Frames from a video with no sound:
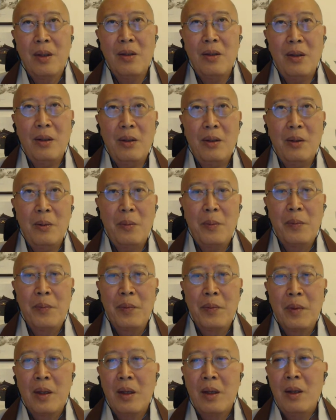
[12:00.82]
So
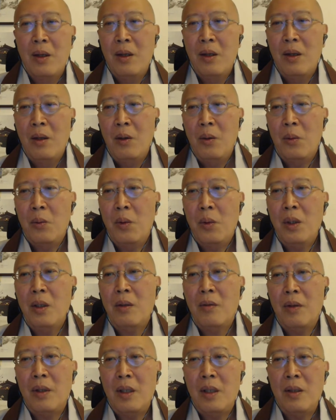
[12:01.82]

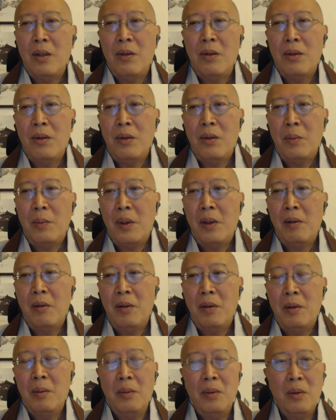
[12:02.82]
one of these
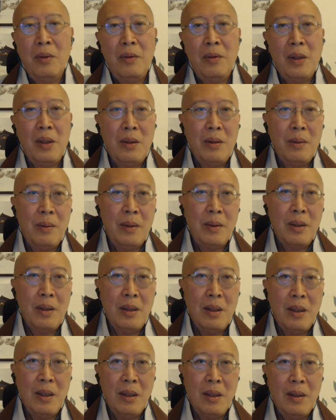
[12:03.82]
superhero movies
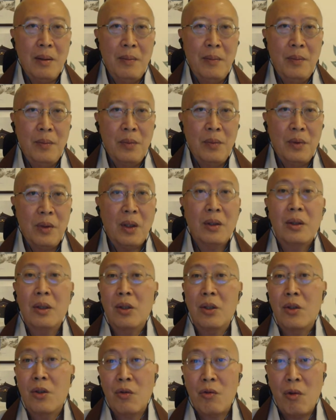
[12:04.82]
was
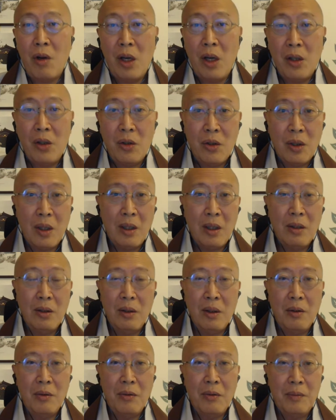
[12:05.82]
Doctor Strange. I
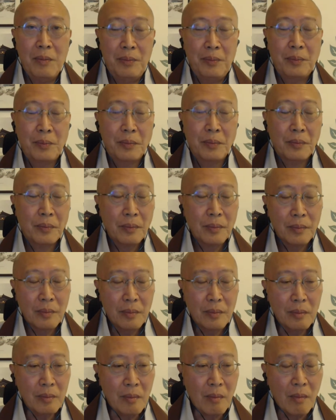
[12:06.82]
don't know if
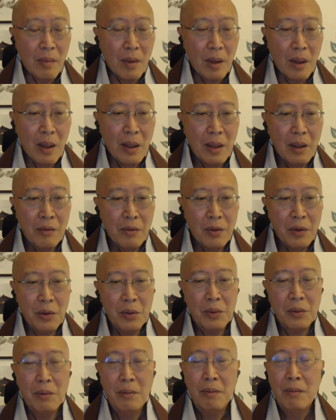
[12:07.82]
any of
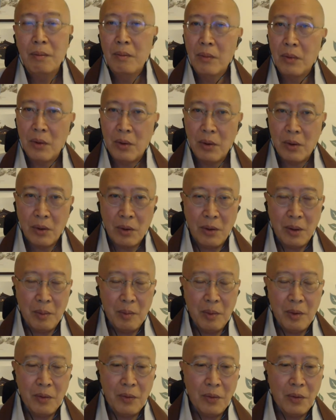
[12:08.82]
you saw
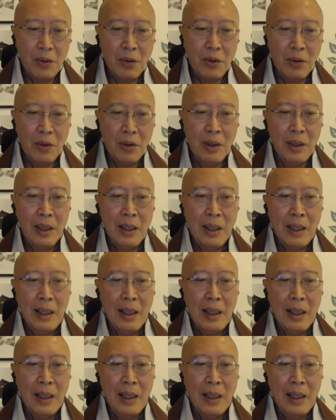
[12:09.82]
it before.